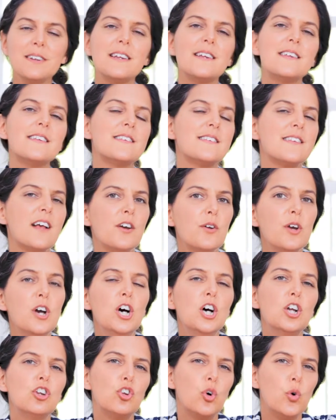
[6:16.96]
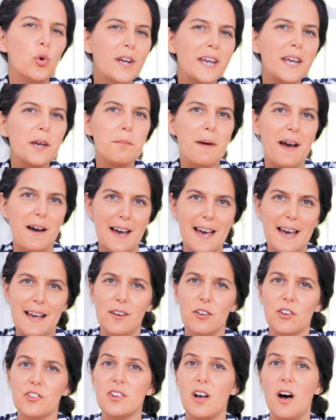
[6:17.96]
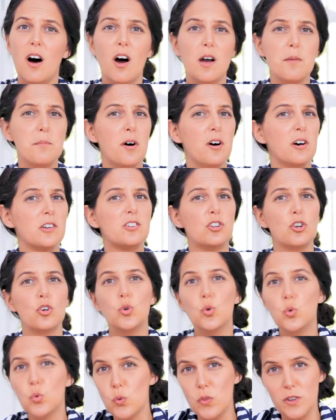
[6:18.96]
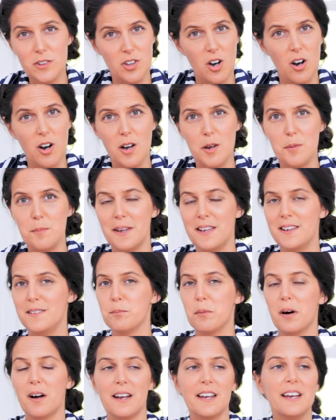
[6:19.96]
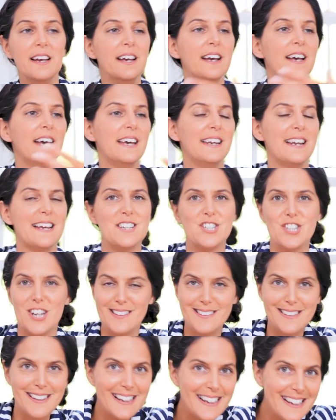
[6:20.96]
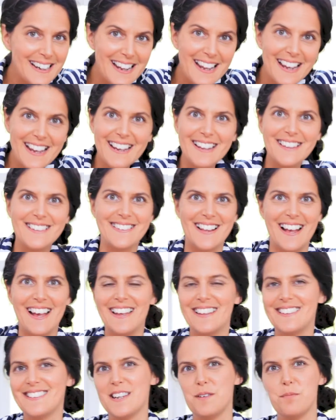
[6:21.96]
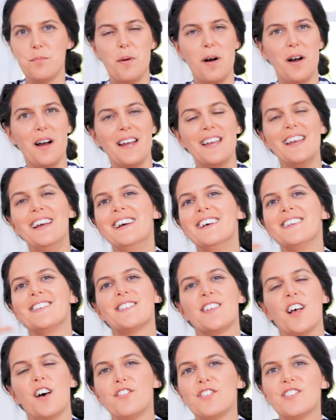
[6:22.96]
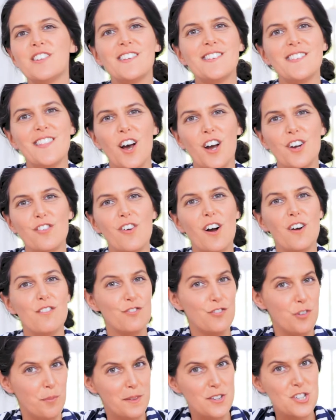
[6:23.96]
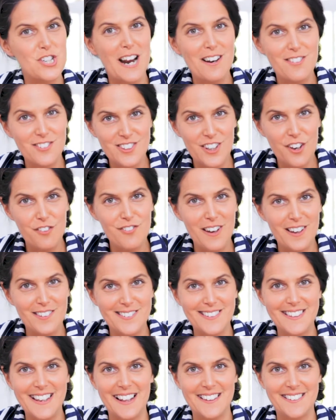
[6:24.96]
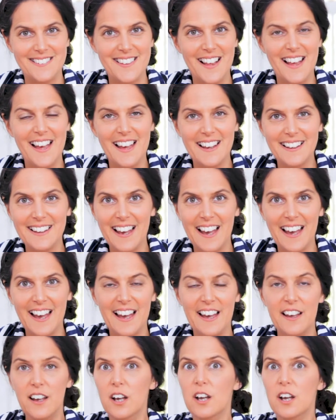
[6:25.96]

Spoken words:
So talking about hair loss, I'm asked all the time in my NHS clinics and in my services that I run from the charity I founded, Cancer Hair Care.